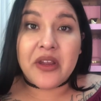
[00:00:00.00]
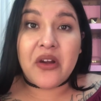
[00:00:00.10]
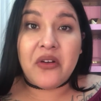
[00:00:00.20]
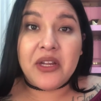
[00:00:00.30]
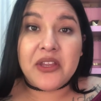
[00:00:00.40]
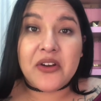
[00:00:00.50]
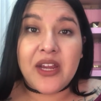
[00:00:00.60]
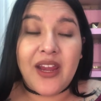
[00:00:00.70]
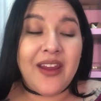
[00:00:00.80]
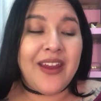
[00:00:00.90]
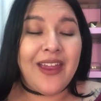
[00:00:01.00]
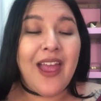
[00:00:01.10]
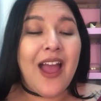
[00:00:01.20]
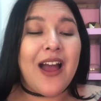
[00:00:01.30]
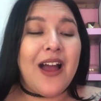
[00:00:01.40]
Only 3.
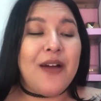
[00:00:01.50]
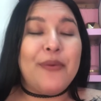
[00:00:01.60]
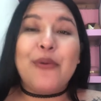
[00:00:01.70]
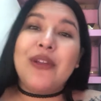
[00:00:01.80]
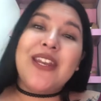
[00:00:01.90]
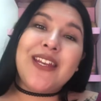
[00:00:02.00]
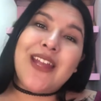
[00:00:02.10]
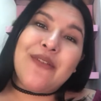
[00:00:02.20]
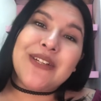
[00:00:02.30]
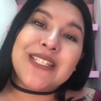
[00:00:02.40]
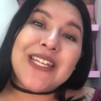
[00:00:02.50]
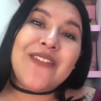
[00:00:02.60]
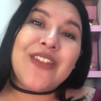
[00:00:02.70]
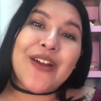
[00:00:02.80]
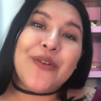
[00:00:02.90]
But we did
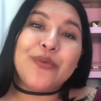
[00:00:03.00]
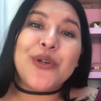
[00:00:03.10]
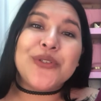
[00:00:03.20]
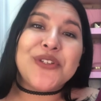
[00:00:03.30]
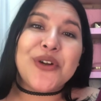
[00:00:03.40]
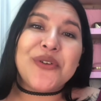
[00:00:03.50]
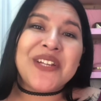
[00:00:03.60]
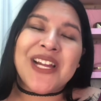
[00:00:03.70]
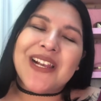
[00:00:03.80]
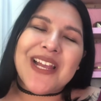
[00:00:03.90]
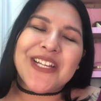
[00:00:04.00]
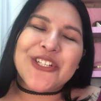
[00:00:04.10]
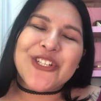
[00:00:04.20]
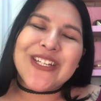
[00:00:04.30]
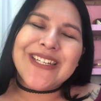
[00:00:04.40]
receive the rose gold
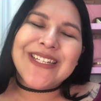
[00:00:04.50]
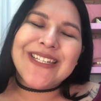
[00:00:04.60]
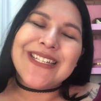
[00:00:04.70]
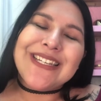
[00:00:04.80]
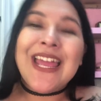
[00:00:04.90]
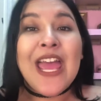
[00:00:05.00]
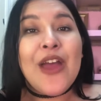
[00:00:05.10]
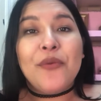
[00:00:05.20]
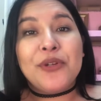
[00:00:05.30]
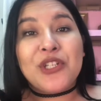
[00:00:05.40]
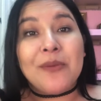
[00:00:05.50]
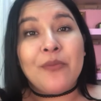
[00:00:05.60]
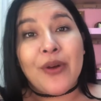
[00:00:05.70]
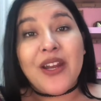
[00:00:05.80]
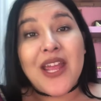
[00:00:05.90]
collection, which
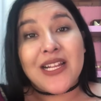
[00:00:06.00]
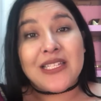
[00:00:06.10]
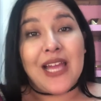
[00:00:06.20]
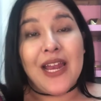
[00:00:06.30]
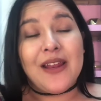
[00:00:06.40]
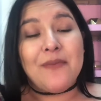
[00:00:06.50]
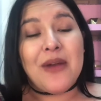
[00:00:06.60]
I'm pretty excited